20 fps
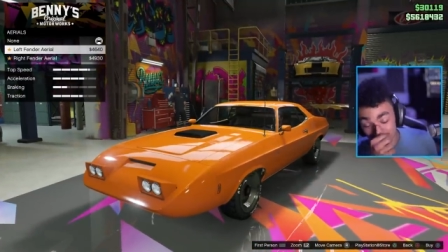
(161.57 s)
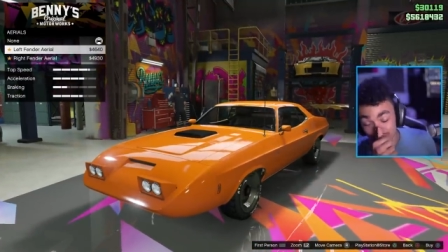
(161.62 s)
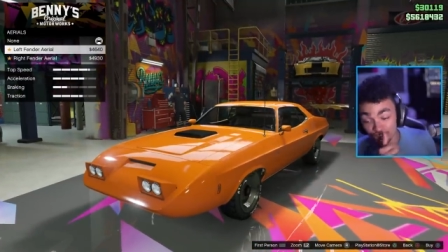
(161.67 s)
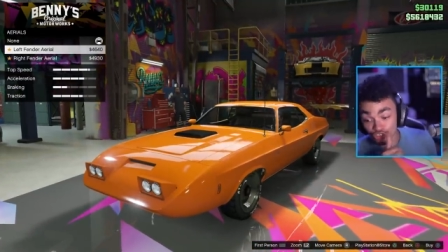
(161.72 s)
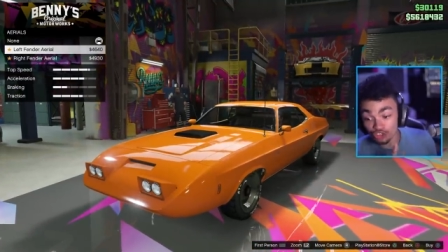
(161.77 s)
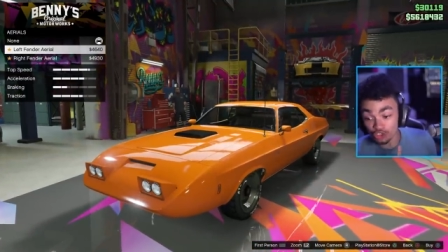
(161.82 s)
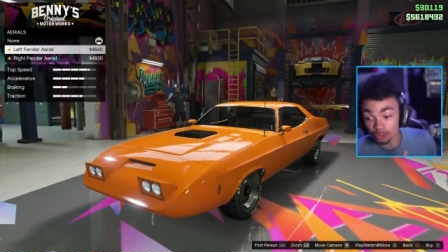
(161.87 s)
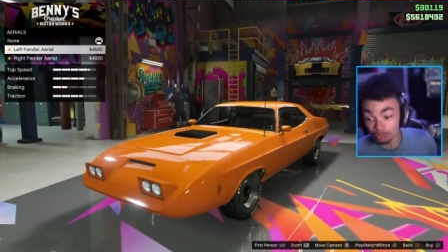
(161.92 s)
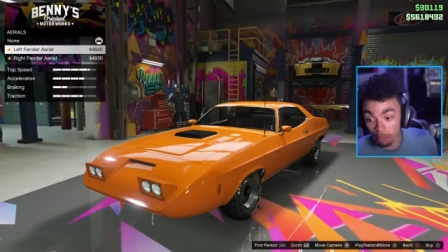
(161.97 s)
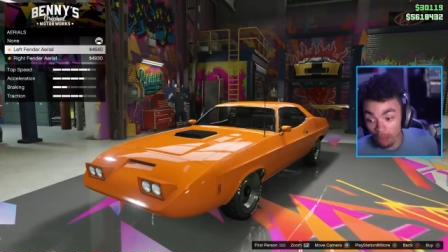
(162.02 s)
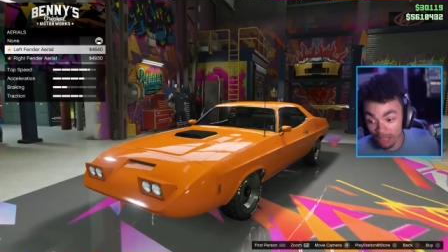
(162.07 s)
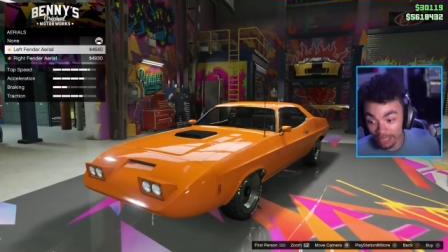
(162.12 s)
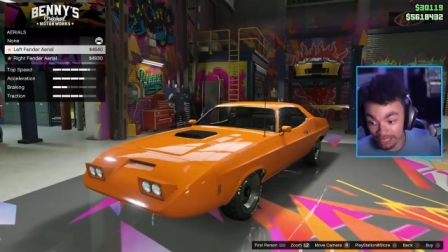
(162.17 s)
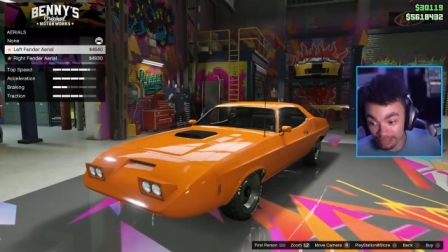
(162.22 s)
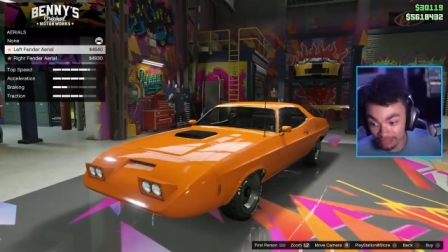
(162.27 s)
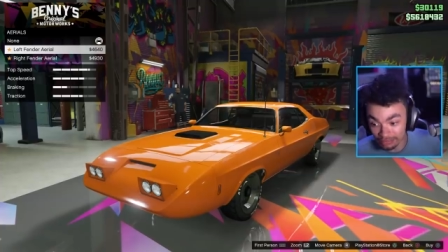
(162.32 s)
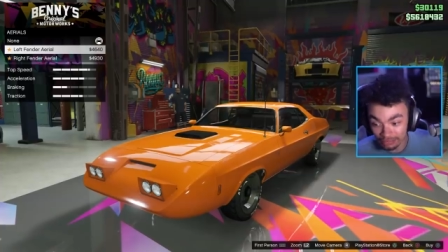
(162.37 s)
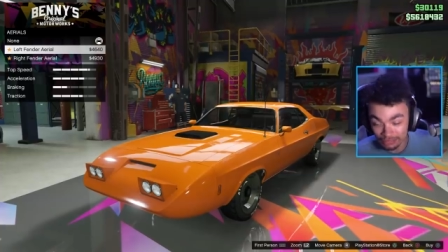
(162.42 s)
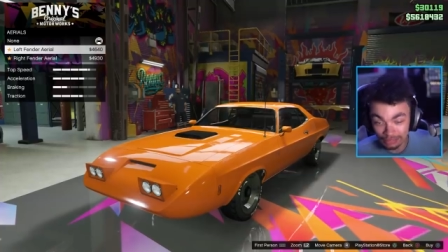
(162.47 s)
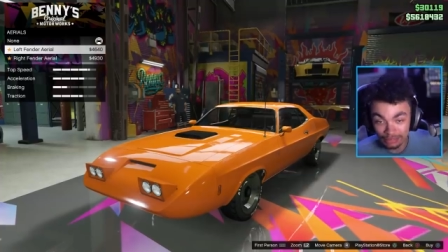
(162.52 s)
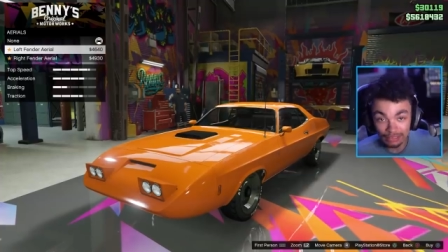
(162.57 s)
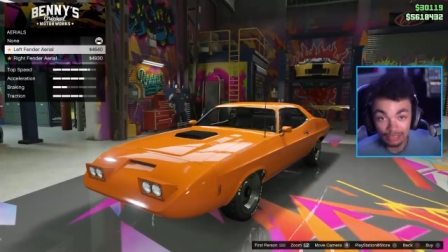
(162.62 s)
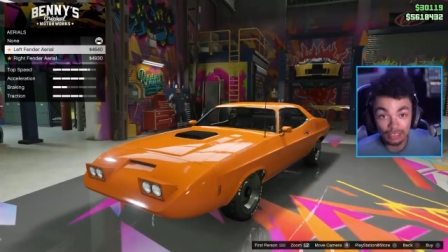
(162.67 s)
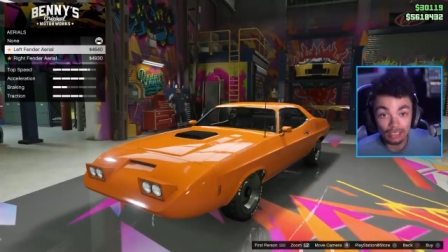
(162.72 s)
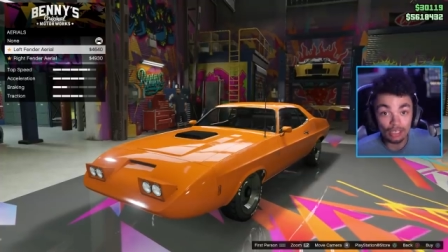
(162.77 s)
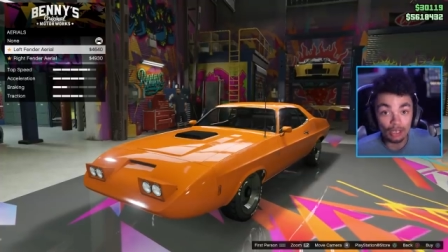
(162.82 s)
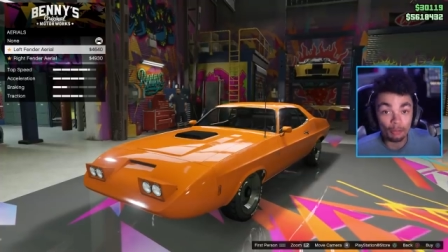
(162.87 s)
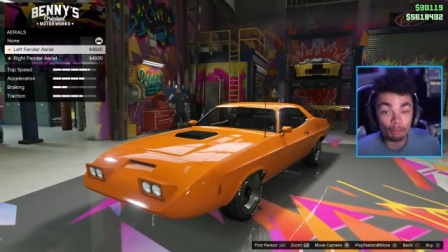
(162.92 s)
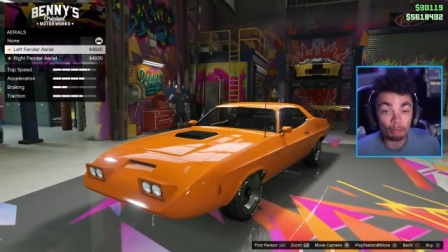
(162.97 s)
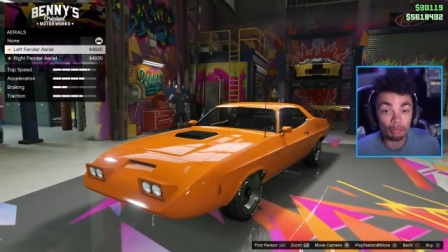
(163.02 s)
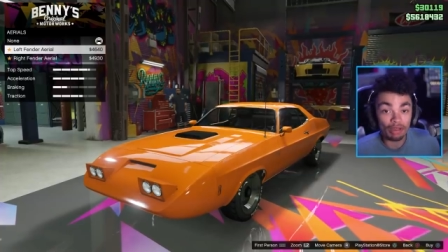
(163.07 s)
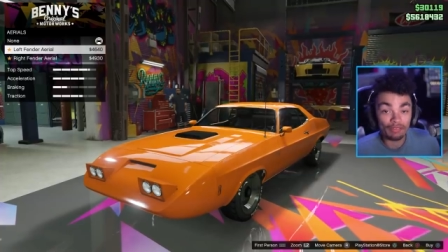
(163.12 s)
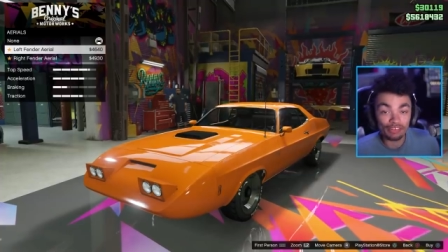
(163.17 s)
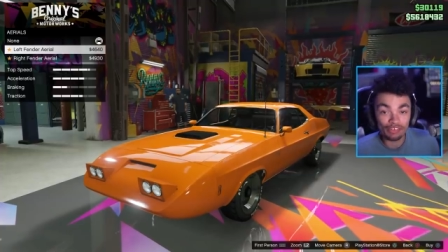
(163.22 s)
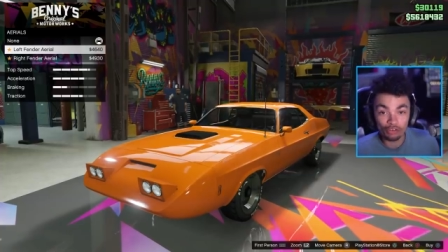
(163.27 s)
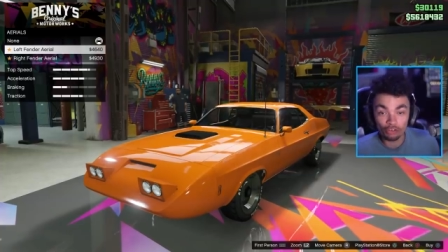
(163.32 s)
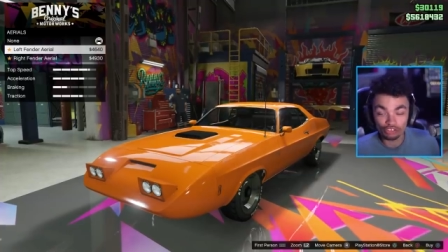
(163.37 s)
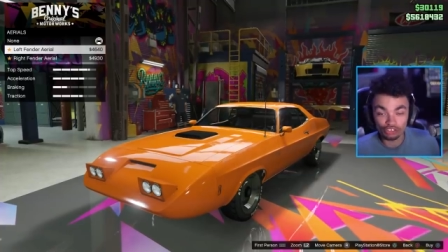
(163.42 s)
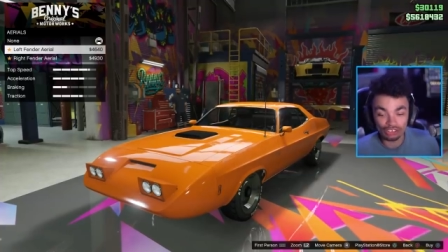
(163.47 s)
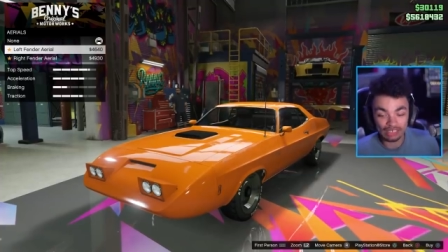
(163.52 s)
inspired by the
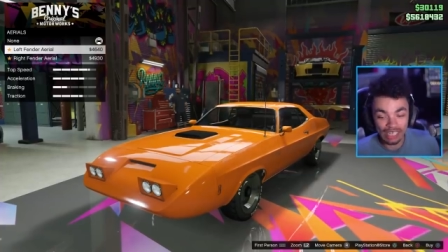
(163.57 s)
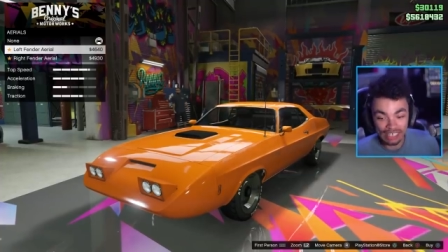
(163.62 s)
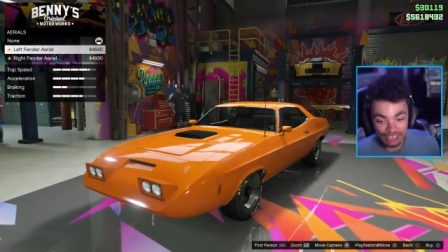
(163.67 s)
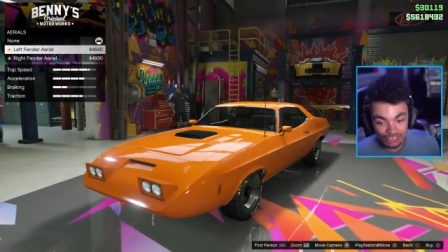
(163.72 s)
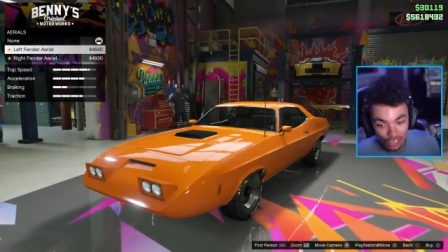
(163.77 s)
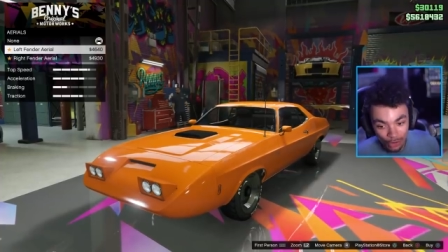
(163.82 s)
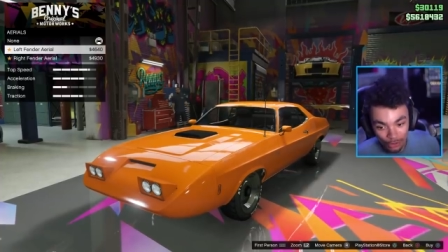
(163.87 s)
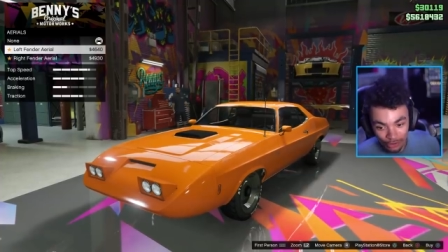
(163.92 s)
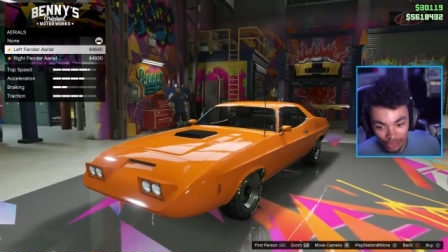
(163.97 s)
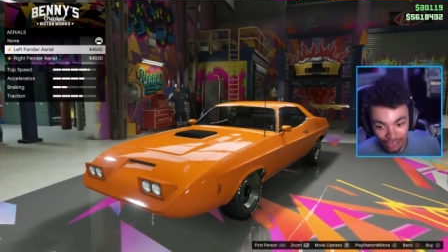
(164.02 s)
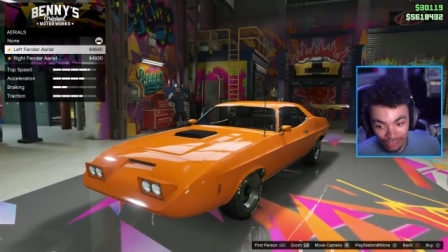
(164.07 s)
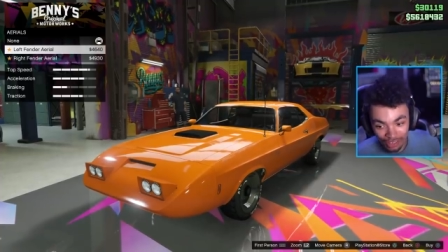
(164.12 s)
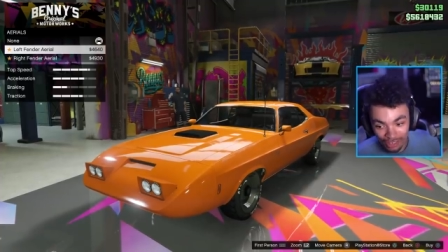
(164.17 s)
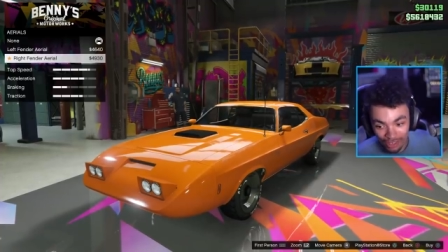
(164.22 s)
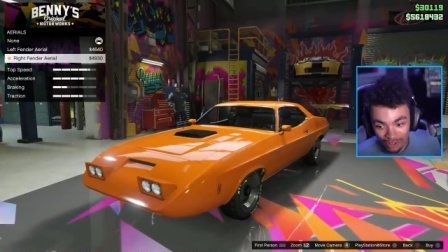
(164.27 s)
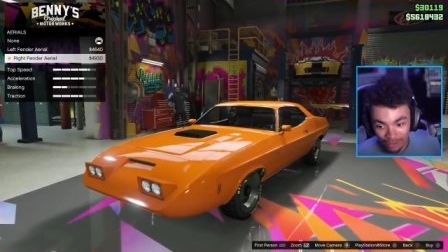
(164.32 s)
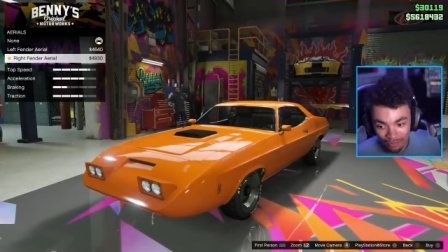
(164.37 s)
Dodge Daytona